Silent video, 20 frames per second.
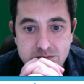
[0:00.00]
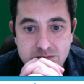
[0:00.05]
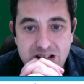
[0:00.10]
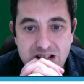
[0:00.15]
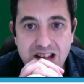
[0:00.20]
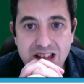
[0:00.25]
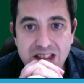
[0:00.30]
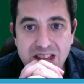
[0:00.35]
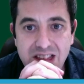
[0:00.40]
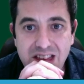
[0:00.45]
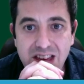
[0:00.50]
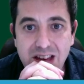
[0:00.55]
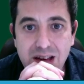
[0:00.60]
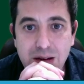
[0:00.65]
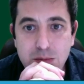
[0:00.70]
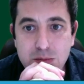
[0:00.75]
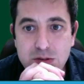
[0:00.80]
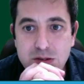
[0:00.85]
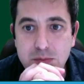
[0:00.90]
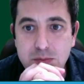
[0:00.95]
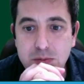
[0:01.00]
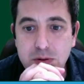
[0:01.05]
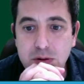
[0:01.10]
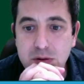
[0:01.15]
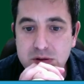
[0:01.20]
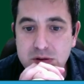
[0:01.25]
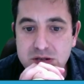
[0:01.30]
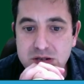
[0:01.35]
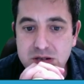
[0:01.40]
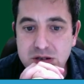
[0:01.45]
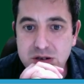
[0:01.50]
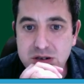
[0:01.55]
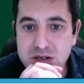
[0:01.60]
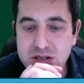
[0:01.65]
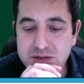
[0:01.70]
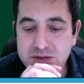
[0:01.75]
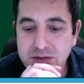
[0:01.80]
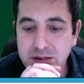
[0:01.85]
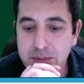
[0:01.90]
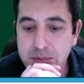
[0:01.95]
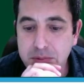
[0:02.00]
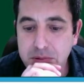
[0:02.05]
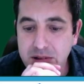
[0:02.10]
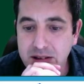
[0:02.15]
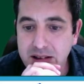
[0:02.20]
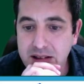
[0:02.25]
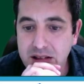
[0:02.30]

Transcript: I think I'm supposed to, because if I play